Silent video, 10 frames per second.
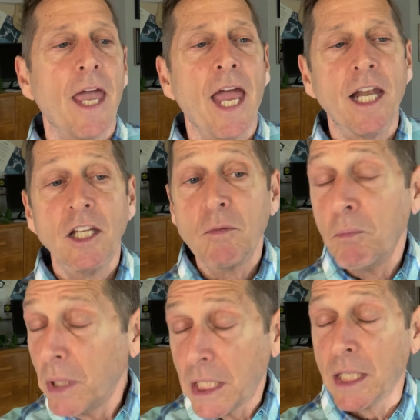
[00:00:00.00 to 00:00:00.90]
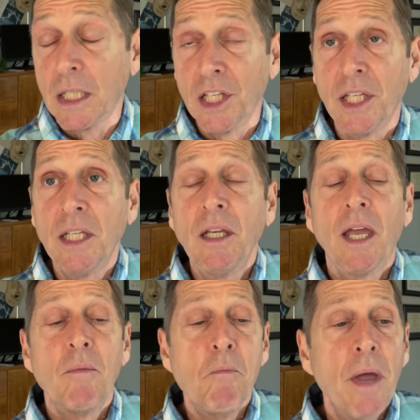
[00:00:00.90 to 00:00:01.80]
And admittedly,
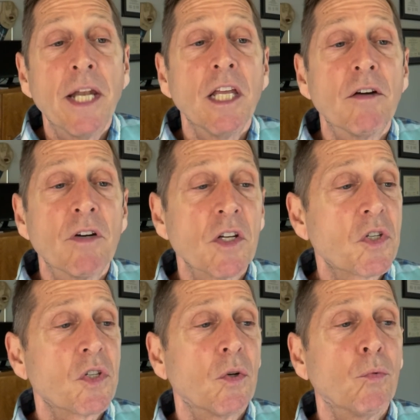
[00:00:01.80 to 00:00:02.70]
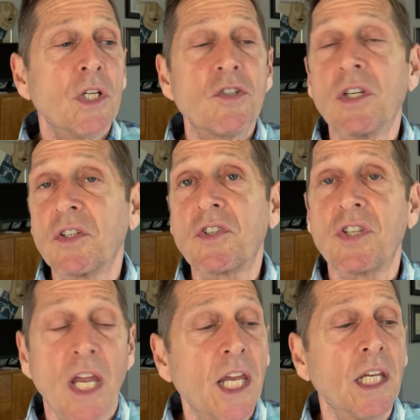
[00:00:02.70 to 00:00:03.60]
many of us resist
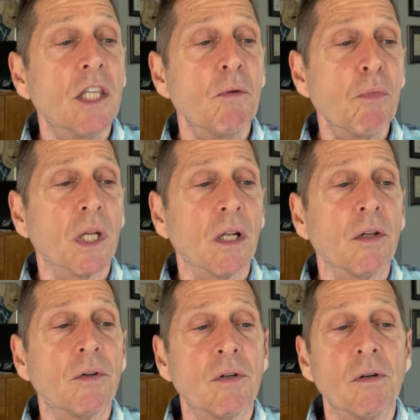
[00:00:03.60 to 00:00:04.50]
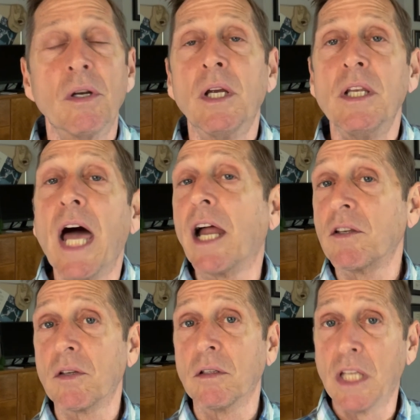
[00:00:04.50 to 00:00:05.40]
staying in the middle or not
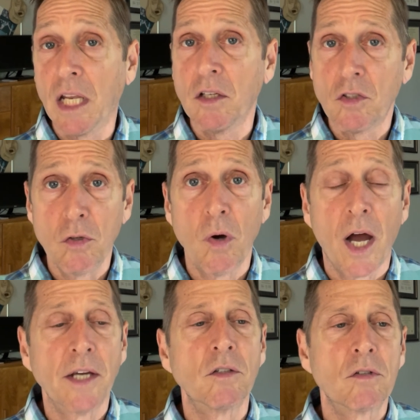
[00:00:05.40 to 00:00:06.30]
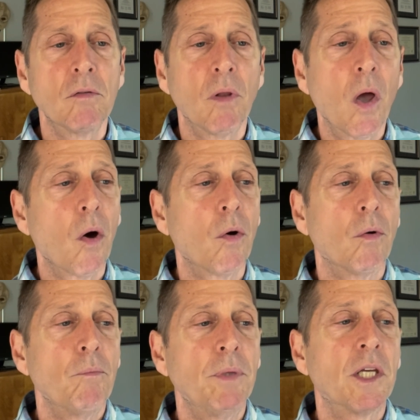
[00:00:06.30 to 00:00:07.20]
getting too high or too
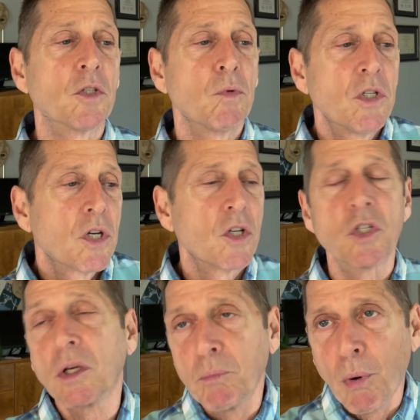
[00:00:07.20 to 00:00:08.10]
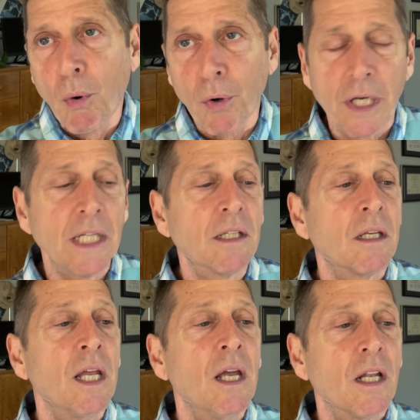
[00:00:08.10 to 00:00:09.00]
low because we judge it boring
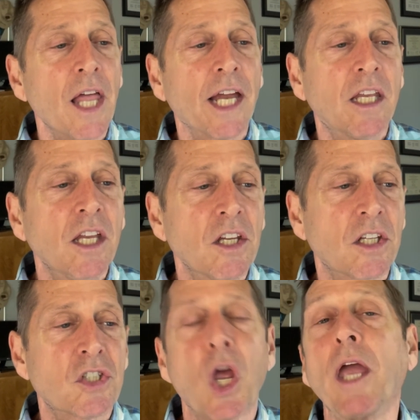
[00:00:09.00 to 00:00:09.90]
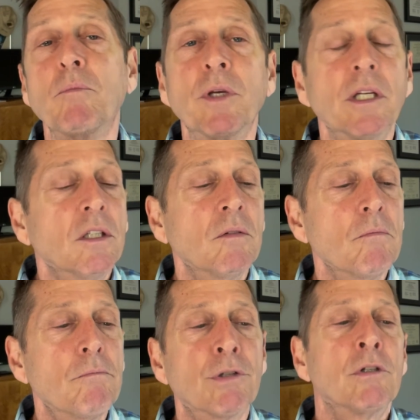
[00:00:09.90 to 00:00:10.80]
and lacking excitement
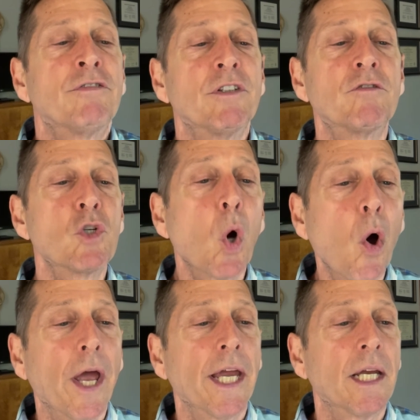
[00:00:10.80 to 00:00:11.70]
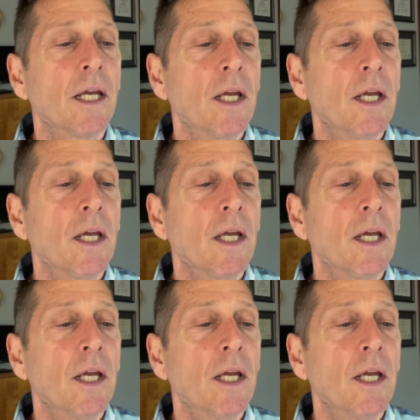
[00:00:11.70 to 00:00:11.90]
and bereft of joy.